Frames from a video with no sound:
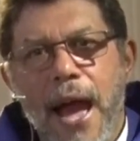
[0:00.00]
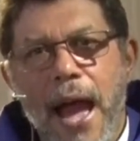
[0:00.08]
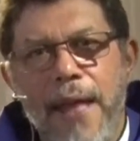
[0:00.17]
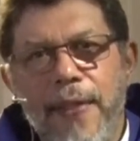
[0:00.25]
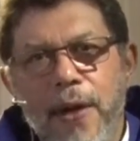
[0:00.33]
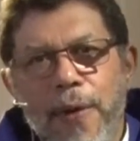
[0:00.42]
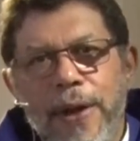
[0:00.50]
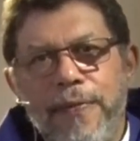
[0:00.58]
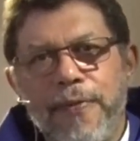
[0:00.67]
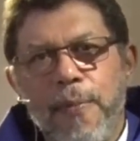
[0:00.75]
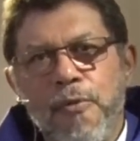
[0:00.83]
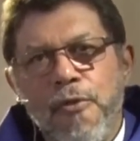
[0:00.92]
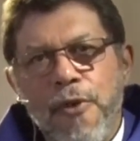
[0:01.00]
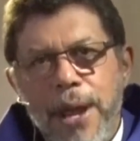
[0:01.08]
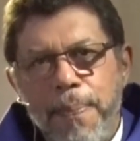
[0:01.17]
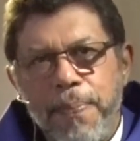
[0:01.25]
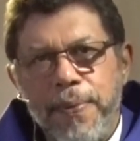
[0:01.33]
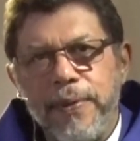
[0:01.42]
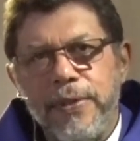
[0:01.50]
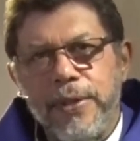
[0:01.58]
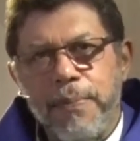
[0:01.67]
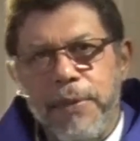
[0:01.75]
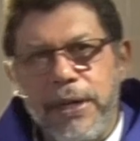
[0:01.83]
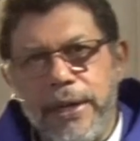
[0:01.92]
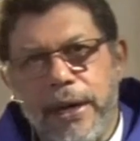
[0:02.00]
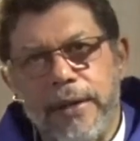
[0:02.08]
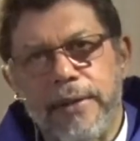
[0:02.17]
And they went from rape to murder.